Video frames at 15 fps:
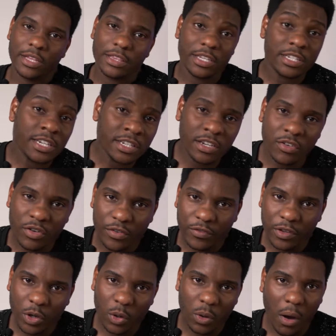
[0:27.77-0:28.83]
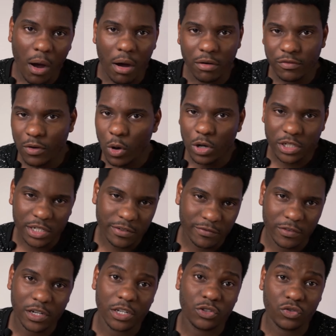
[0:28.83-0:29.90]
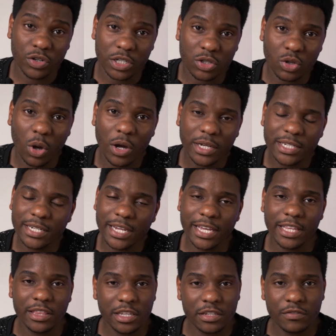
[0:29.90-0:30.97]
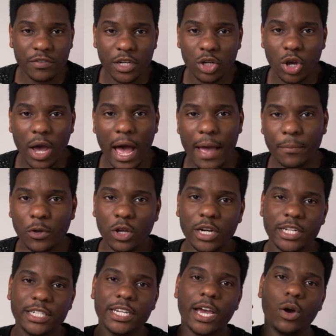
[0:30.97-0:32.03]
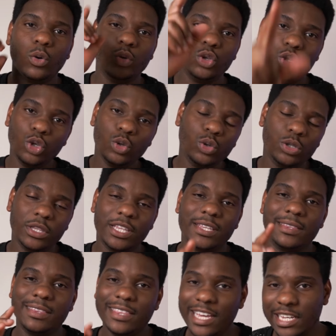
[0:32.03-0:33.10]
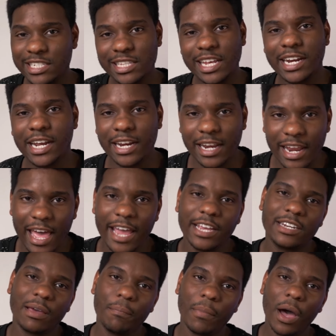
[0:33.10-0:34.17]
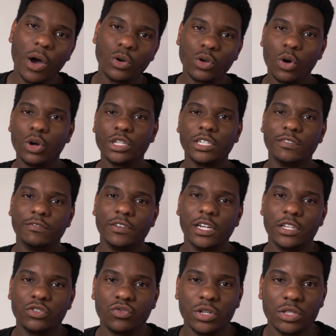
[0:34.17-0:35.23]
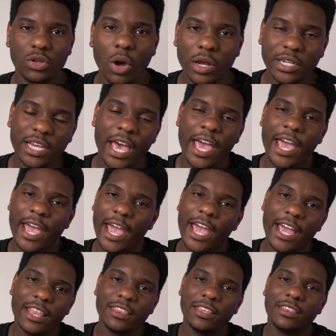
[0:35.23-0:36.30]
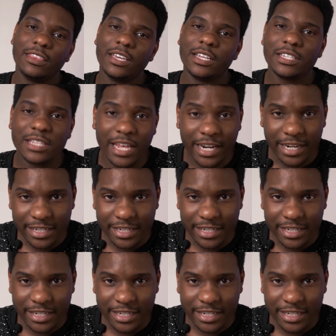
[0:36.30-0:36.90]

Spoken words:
This is a review of Ocean Village Resort. In this video, I'm gonna tell you the things that I liked about Ocean Village Resort and the things that I